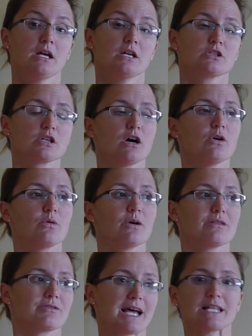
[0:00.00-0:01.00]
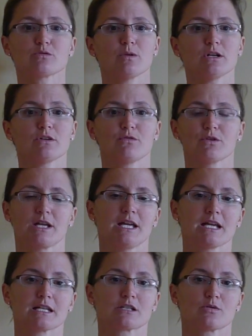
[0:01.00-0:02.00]
So that's wonderful that he
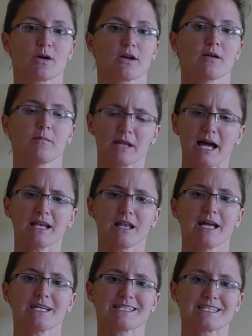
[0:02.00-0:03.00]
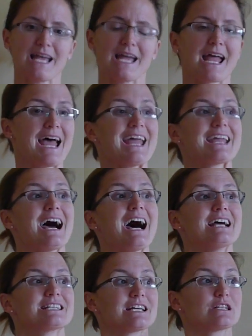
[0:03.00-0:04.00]
gets to wear them, but I'd like to say, hey
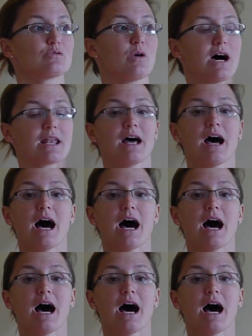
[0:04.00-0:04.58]
guys, guess what?